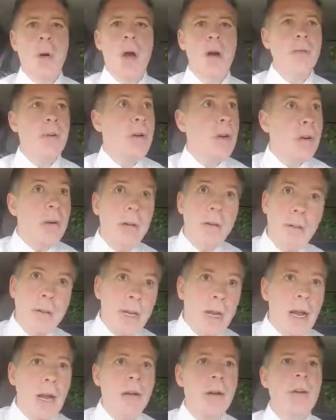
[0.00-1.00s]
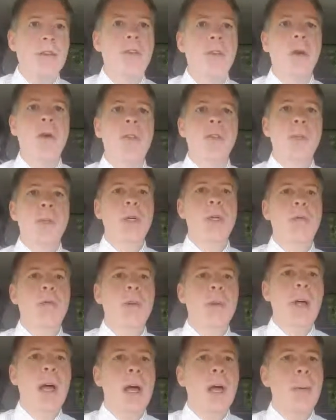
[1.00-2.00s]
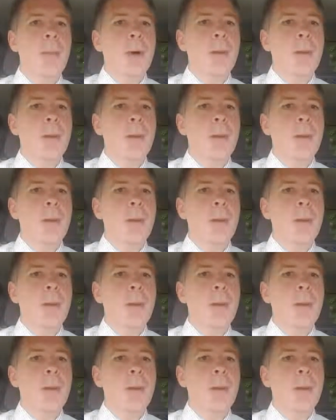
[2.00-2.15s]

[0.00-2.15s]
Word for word: off here and get out and enjoy this beautiful day,